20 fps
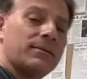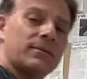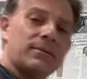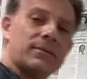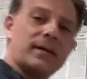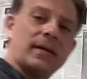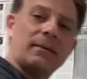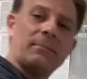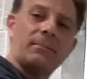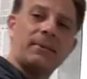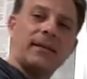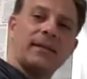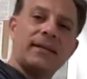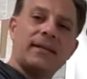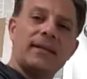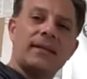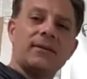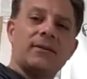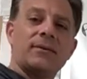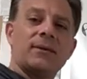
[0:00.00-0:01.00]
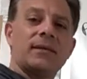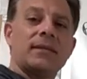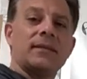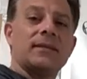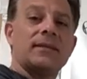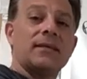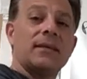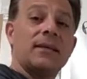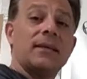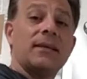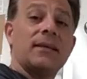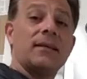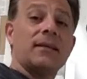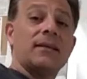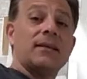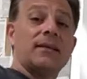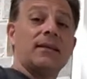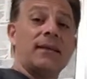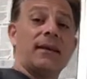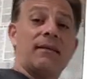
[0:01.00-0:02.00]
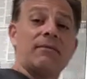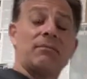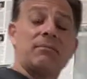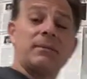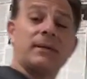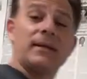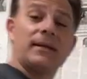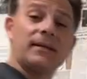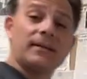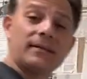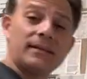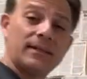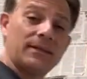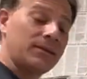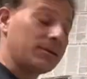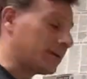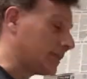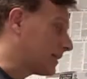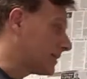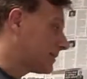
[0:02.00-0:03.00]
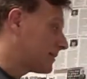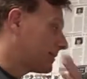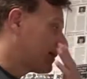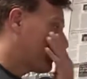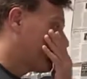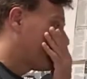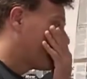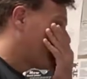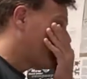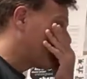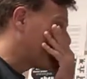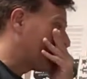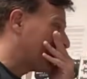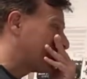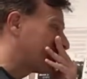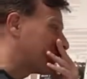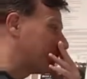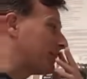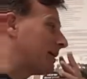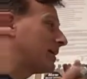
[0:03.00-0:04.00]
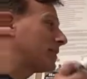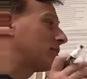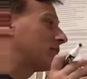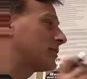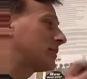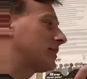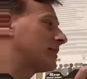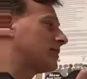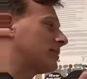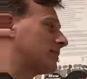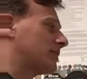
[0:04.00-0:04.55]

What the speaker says: right being an increase, left being a decrease. Okay, so make sure that you